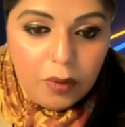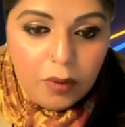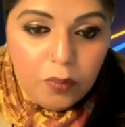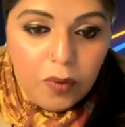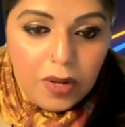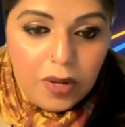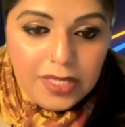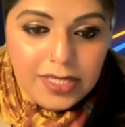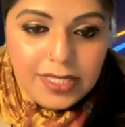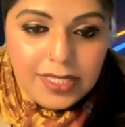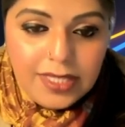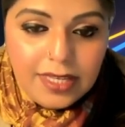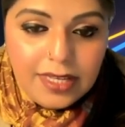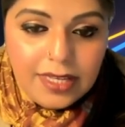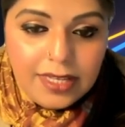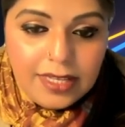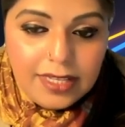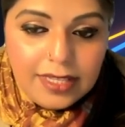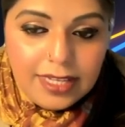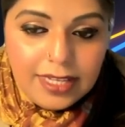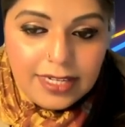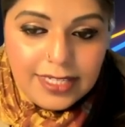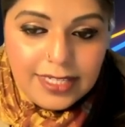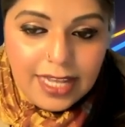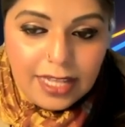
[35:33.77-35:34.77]
And once
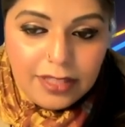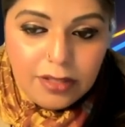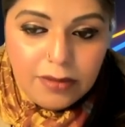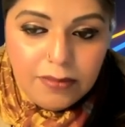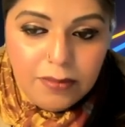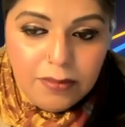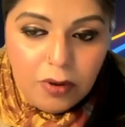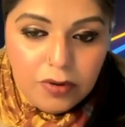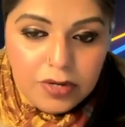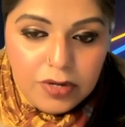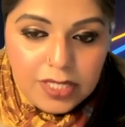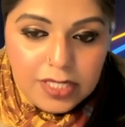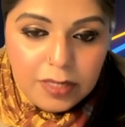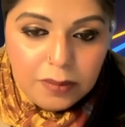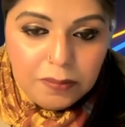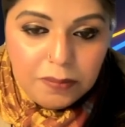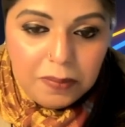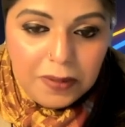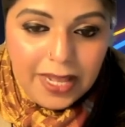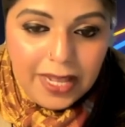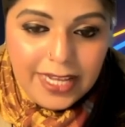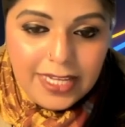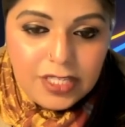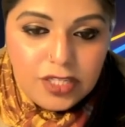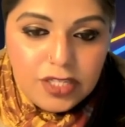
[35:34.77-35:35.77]
the tether mode is
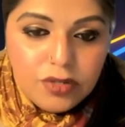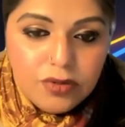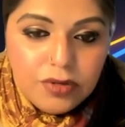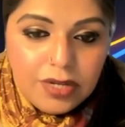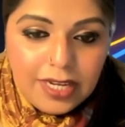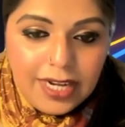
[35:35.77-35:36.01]
in place,